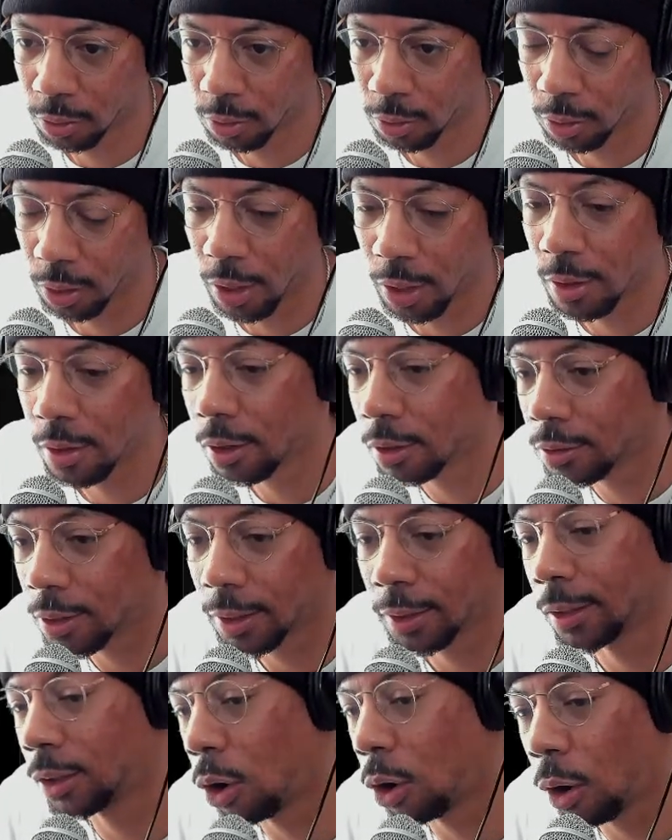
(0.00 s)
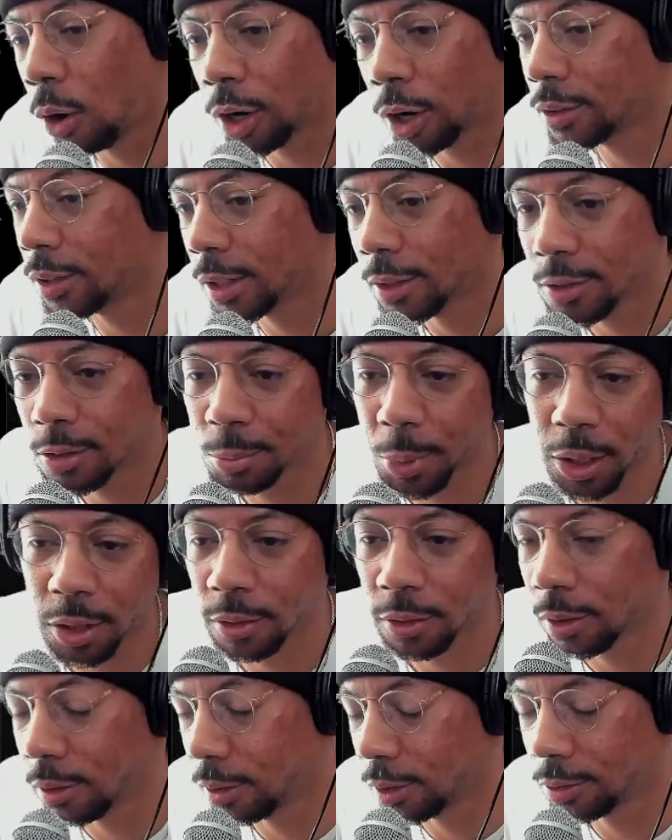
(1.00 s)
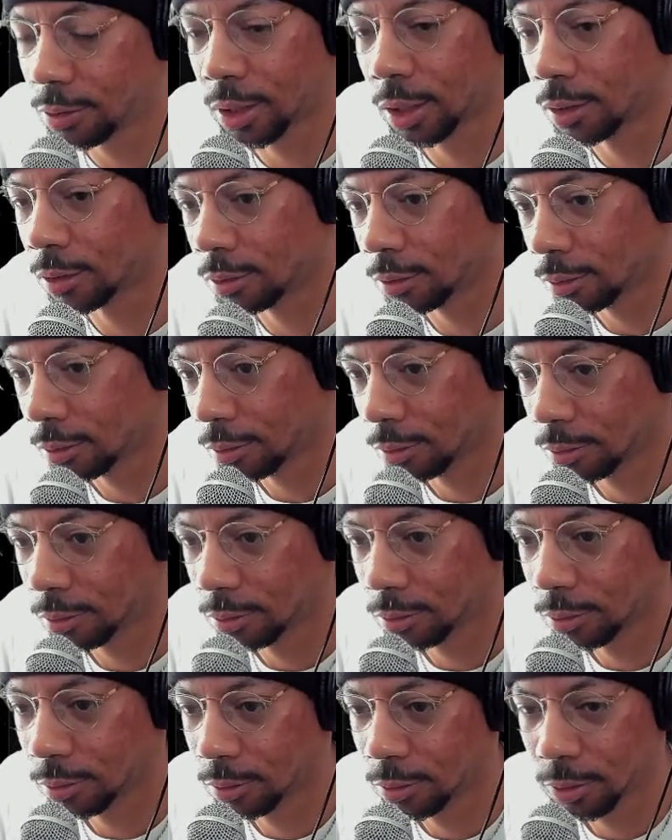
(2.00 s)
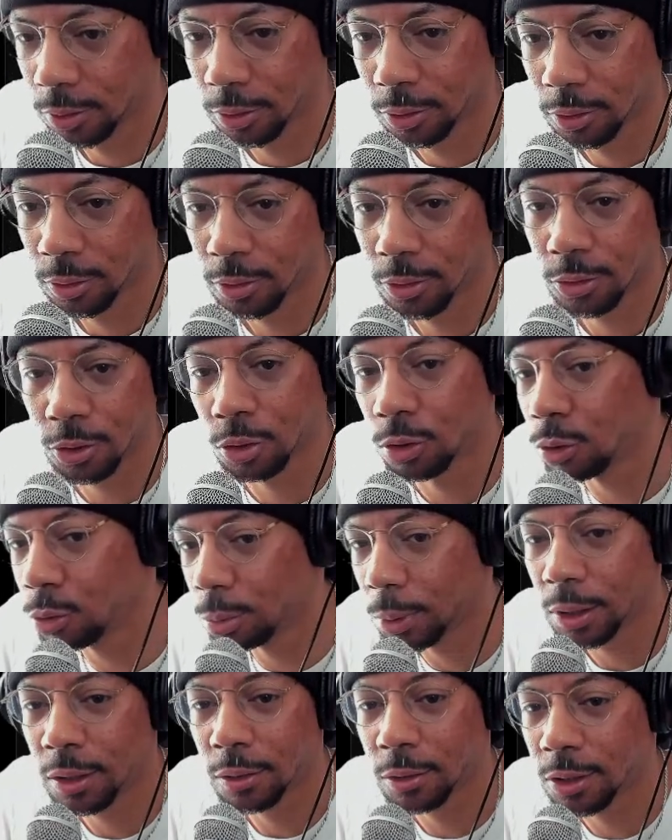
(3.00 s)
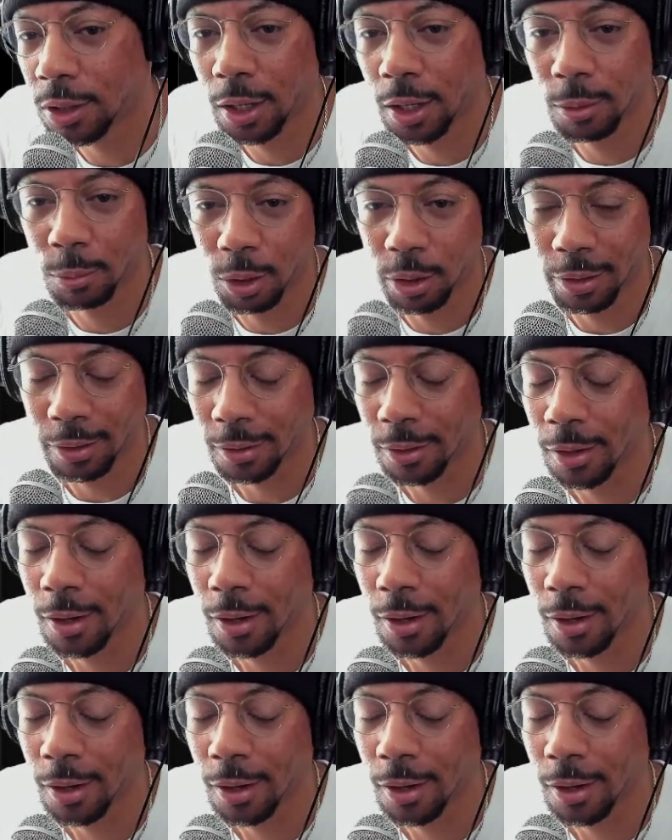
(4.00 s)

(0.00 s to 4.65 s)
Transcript: And they're like, yo, our tech is better than their tech. So you pick a side, bro.